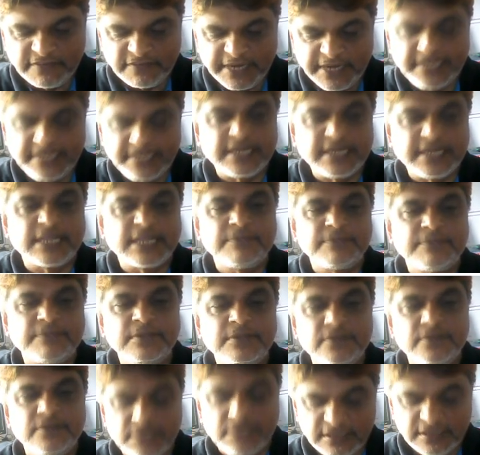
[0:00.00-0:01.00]
type.
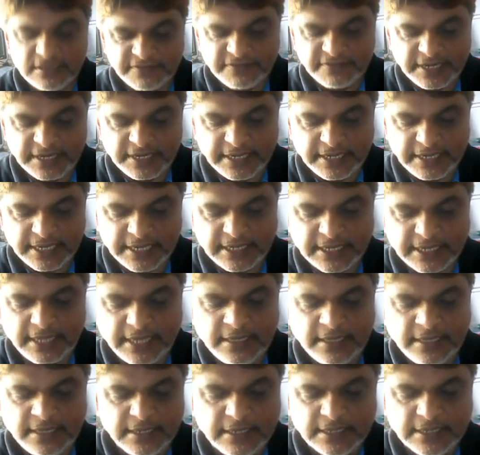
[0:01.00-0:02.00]
Okay,
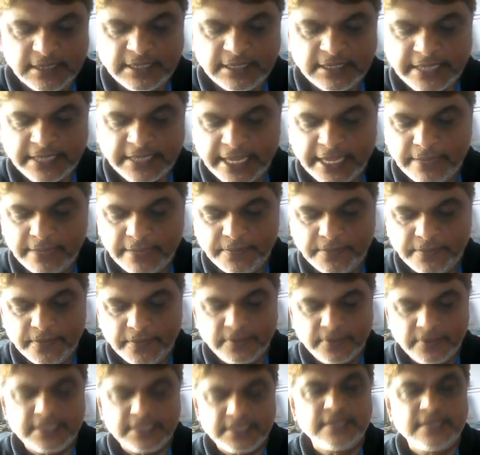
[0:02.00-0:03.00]
class is a template or
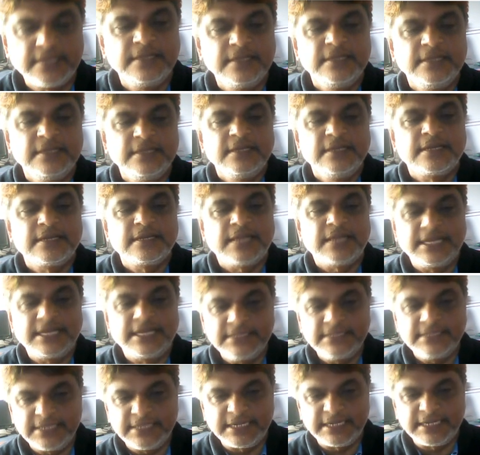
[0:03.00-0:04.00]
user-defined data type,
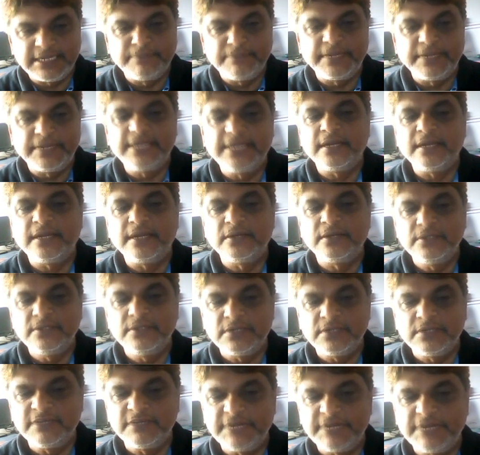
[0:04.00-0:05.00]
or you can say
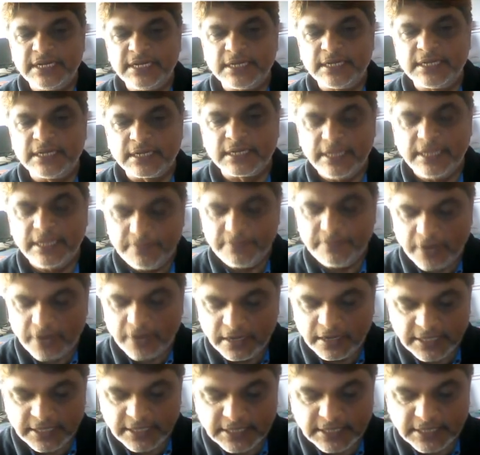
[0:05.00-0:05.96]
it is a blueprint.